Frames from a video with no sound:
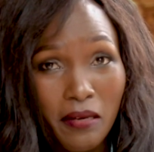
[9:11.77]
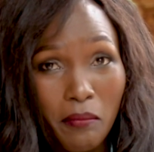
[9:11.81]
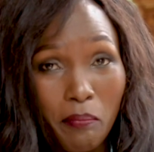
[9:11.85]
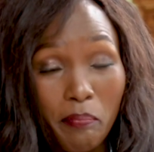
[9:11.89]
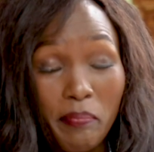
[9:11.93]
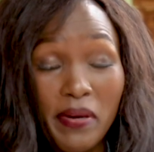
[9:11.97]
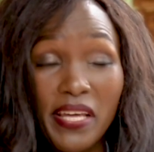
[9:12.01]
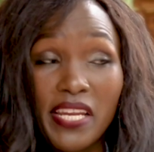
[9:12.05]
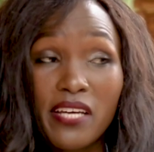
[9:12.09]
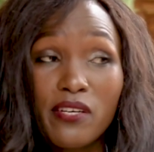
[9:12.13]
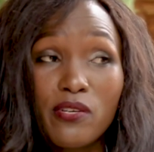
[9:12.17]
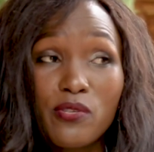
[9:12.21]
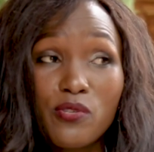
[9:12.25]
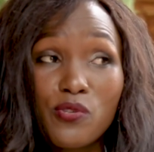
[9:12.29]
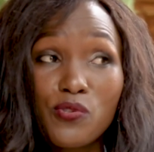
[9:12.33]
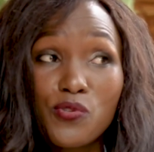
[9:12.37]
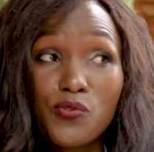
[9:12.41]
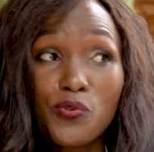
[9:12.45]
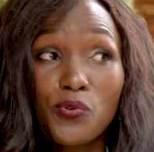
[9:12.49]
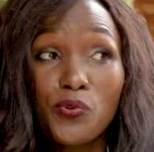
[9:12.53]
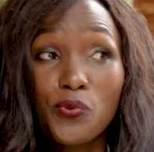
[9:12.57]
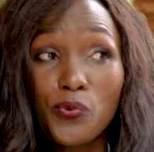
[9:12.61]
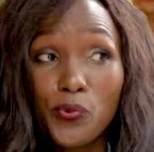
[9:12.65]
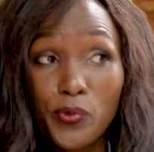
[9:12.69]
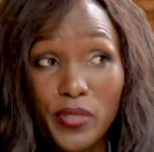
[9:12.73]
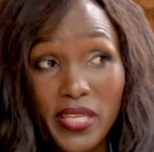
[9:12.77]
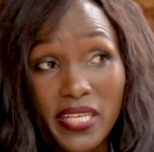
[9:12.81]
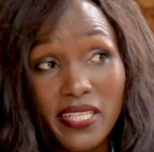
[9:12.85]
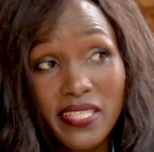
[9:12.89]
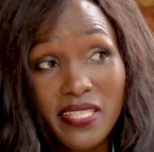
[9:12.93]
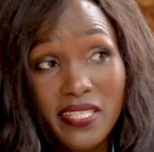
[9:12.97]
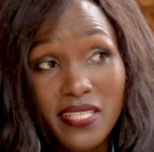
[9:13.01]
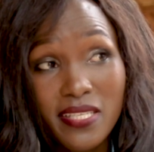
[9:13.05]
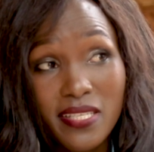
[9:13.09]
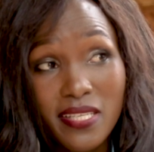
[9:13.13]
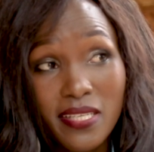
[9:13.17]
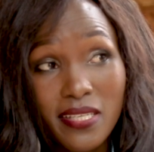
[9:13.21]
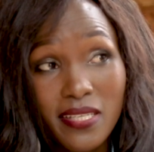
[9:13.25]
But I was also good at
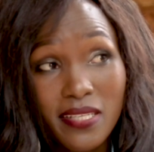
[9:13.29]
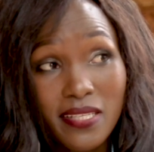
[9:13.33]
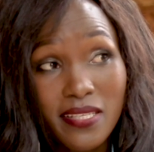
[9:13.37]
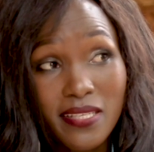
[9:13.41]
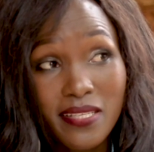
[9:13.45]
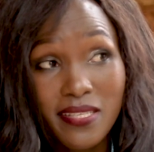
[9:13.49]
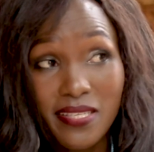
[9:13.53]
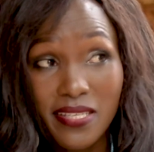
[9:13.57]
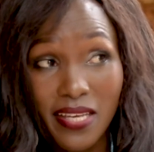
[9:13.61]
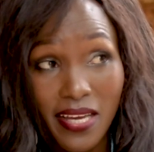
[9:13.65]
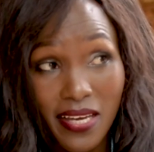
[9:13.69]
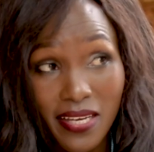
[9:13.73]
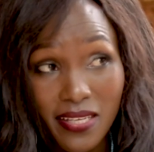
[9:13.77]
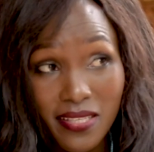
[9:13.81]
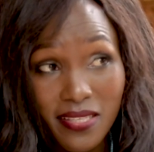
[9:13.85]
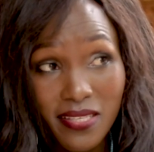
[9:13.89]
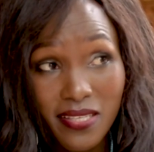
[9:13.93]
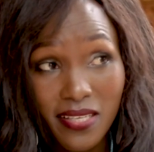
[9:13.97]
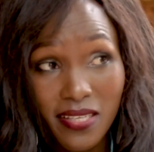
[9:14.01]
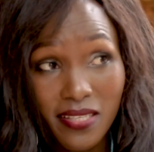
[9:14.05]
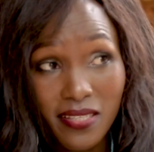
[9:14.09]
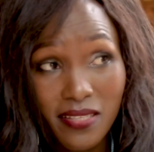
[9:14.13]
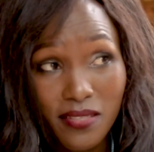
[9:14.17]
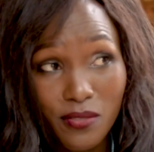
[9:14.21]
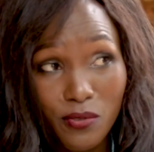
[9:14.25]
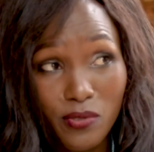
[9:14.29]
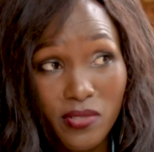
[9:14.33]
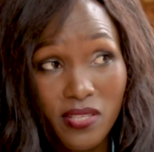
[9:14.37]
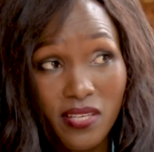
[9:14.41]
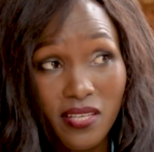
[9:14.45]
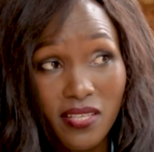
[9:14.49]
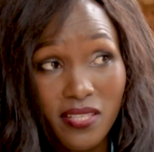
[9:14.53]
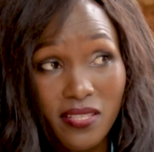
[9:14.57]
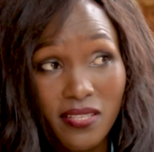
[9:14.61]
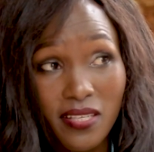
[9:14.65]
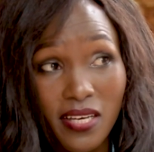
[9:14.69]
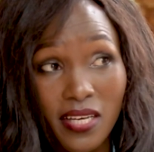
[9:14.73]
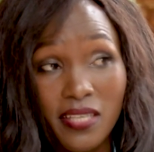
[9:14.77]
sciences
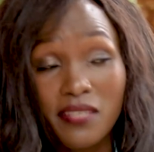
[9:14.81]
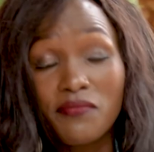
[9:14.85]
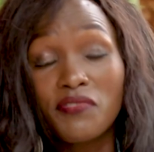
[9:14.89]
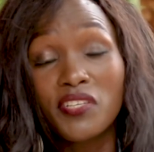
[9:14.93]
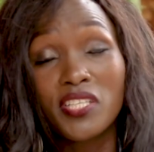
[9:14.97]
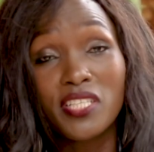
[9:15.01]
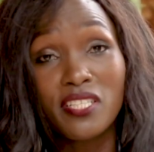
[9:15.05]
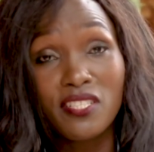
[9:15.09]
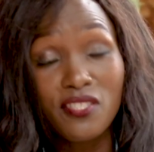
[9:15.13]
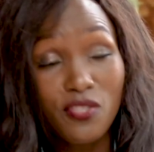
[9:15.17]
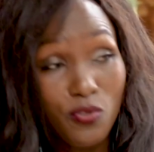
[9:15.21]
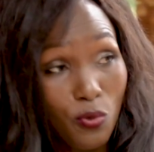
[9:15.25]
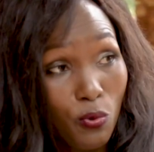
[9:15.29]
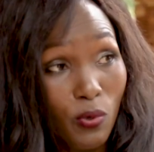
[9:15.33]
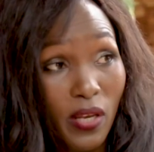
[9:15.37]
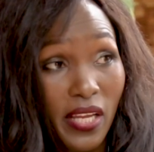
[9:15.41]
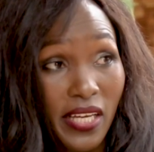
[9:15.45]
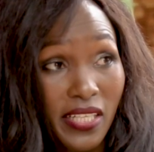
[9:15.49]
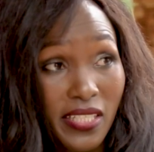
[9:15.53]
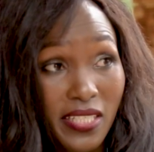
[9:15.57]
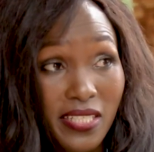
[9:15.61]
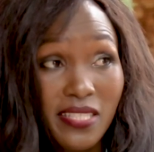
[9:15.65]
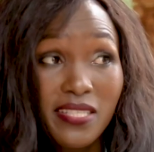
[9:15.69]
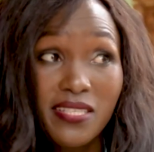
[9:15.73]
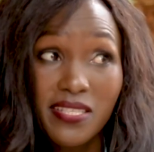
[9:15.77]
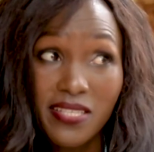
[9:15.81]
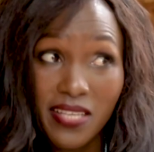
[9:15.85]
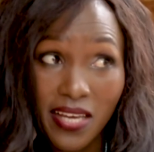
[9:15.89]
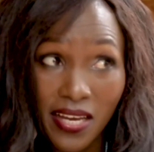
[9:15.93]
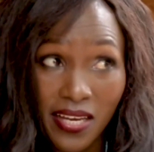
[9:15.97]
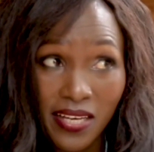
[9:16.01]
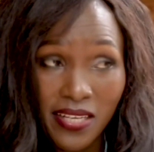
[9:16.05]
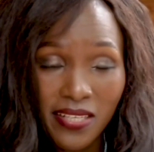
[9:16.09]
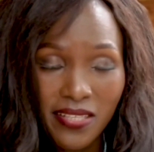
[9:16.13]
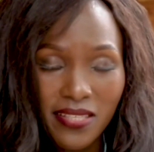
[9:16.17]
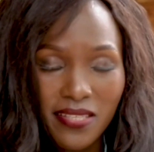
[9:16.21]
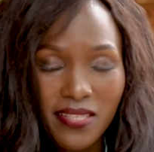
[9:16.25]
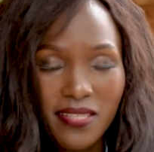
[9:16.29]
because even in school I did
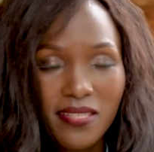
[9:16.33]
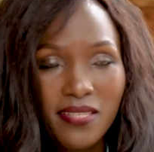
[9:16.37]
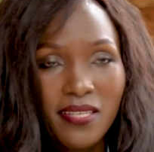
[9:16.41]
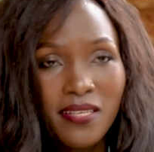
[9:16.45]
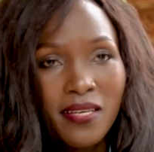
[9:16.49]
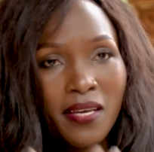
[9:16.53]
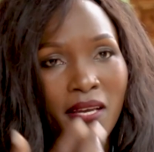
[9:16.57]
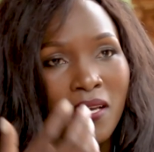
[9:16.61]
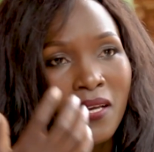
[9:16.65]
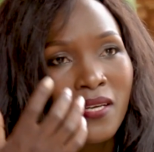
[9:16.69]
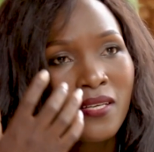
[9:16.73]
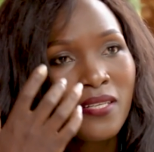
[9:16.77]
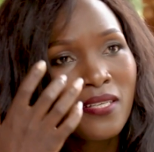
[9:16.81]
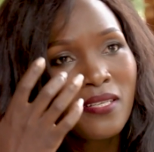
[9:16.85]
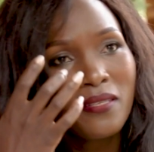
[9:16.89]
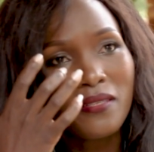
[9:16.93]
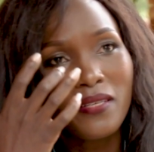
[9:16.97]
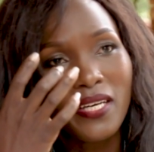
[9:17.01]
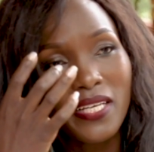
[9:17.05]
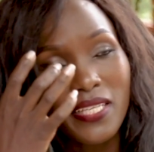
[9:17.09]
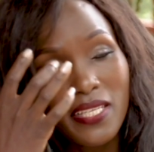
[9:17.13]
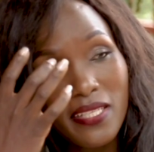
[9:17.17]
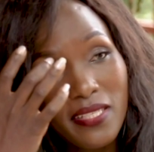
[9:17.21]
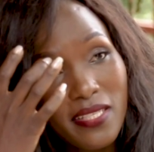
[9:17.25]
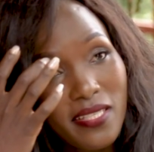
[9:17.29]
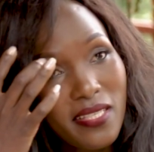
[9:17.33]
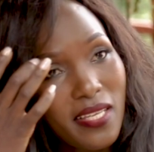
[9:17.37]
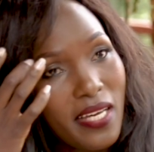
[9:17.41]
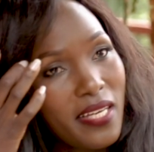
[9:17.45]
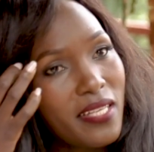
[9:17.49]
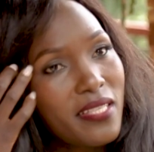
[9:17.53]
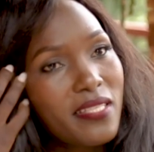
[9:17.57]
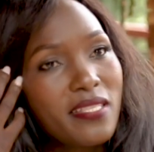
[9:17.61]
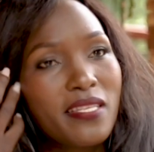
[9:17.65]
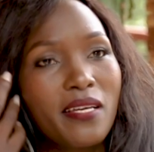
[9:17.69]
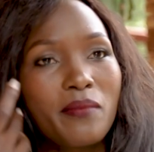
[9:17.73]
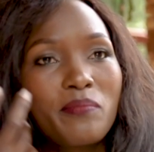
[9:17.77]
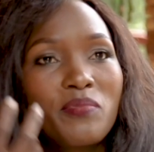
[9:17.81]
science. I did
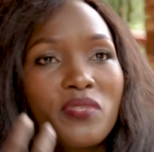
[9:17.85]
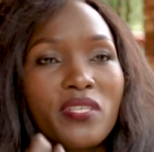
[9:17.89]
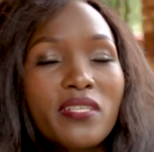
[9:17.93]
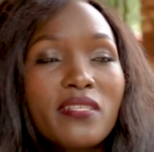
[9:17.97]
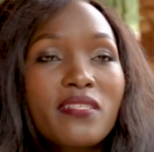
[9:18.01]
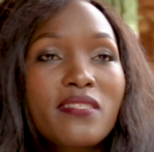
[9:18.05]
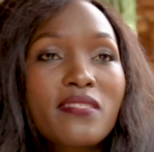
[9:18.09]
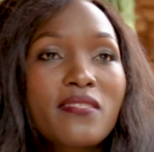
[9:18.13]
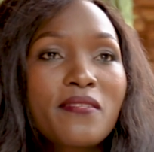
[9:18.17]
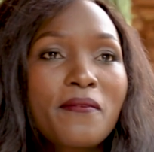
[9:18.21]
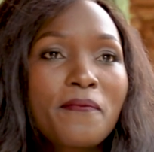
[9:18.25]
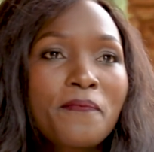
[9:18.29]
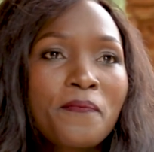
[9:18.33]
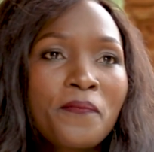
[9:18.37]
science subjects.